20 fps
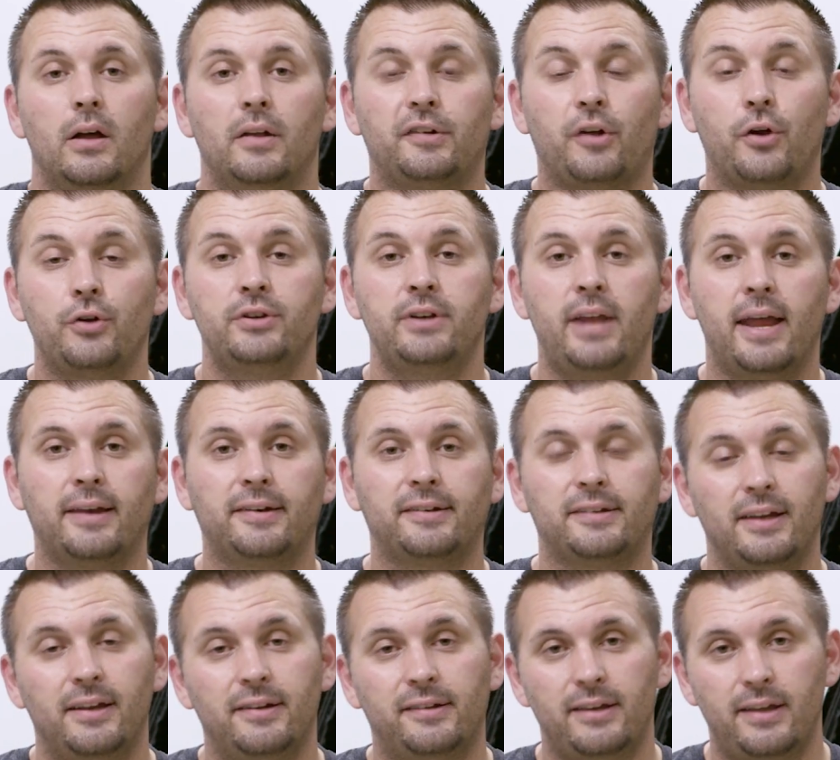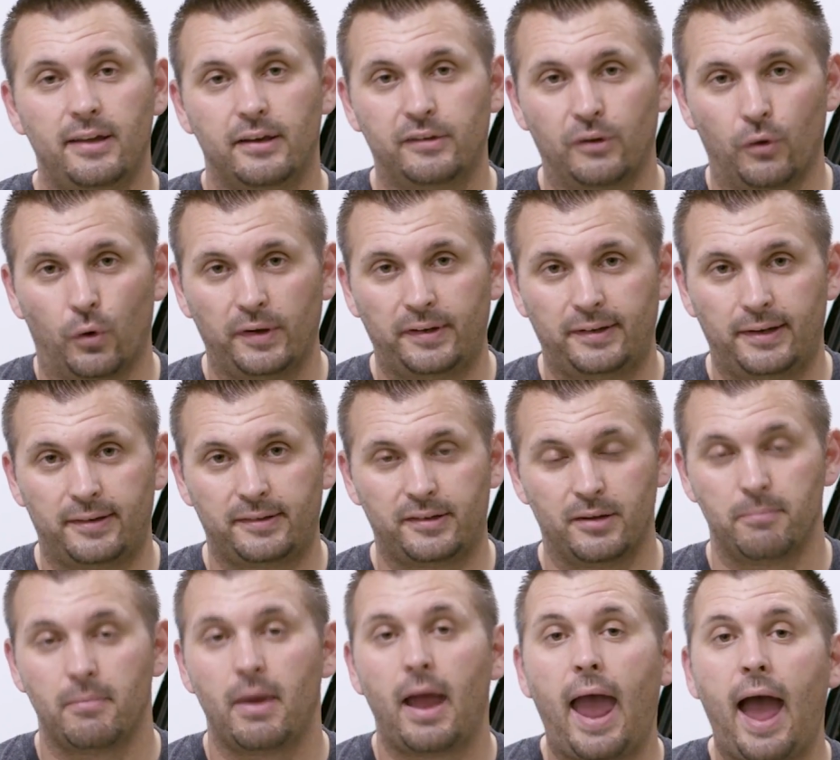So next is the exhaust
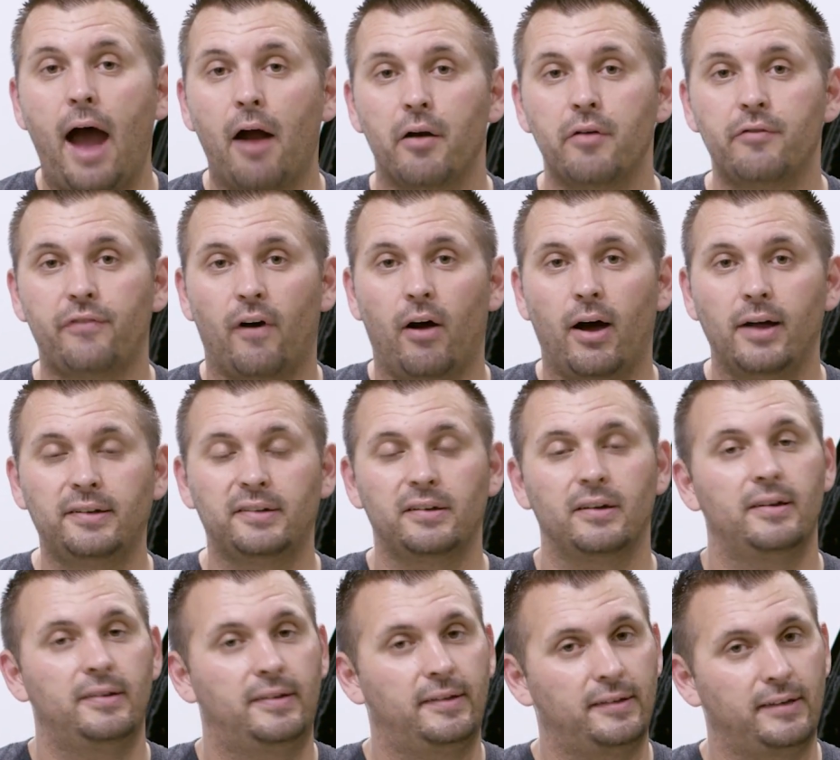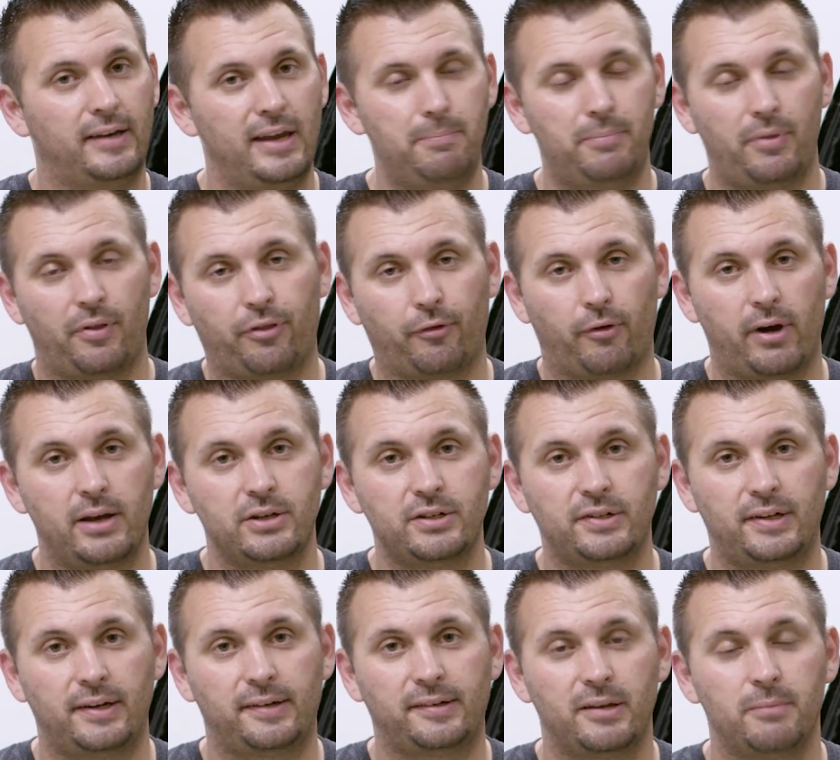system. Our advice is skip the 3-inch
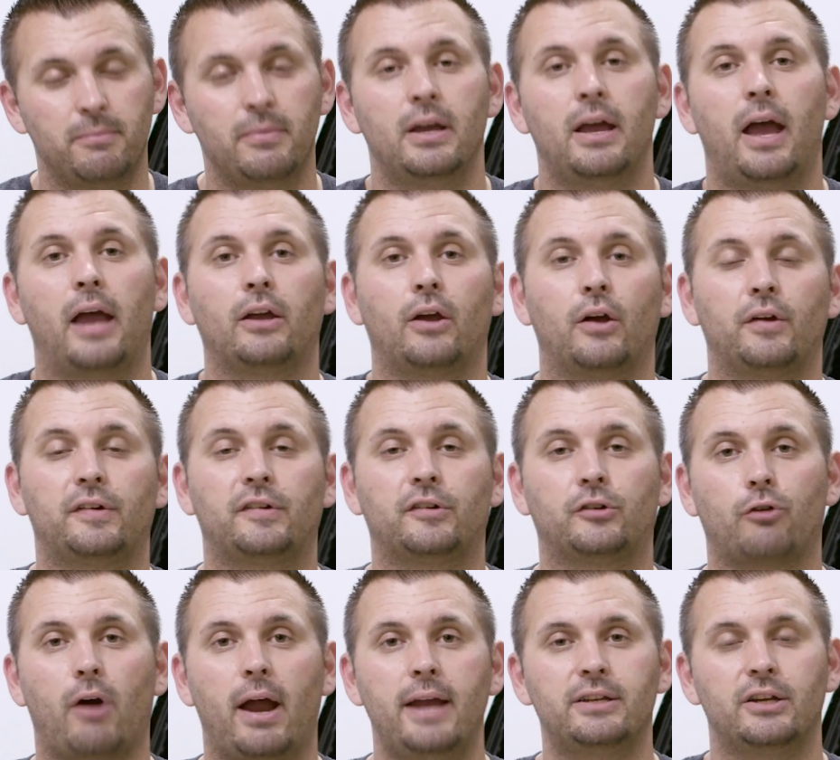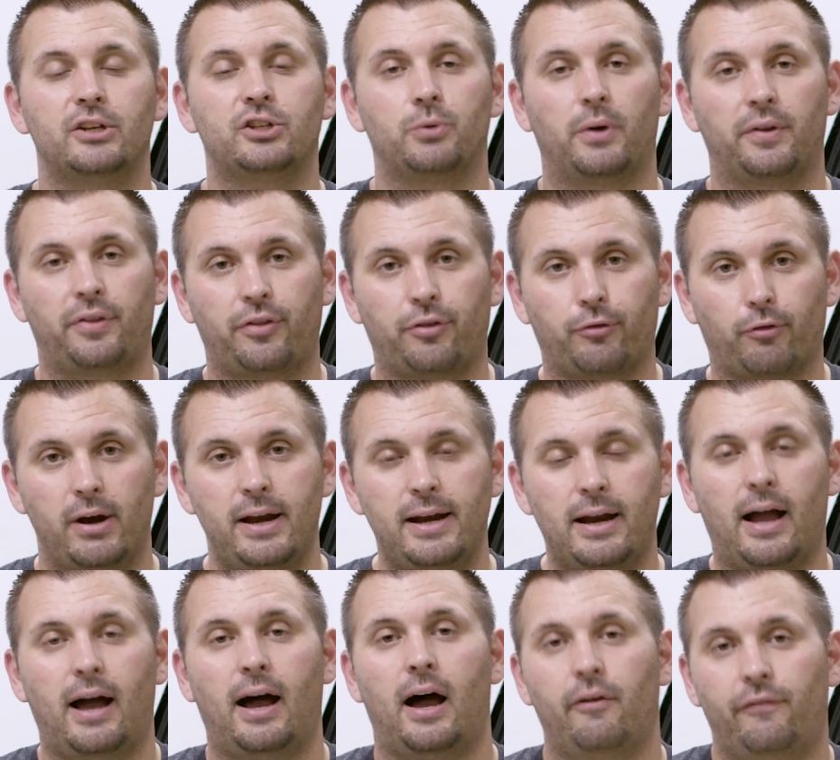system and go straight to a
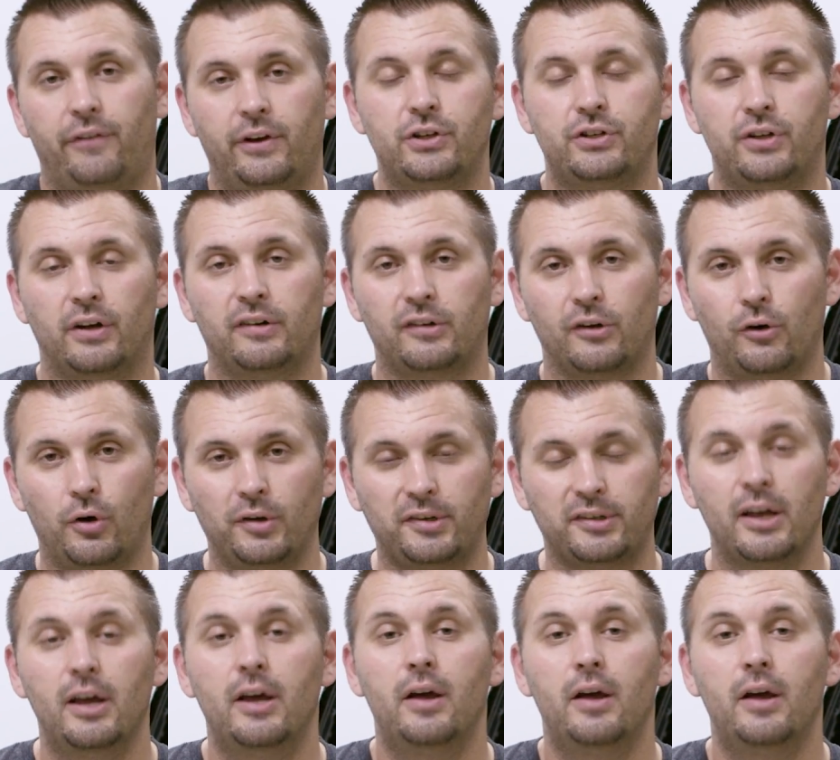3.5-inch exhaust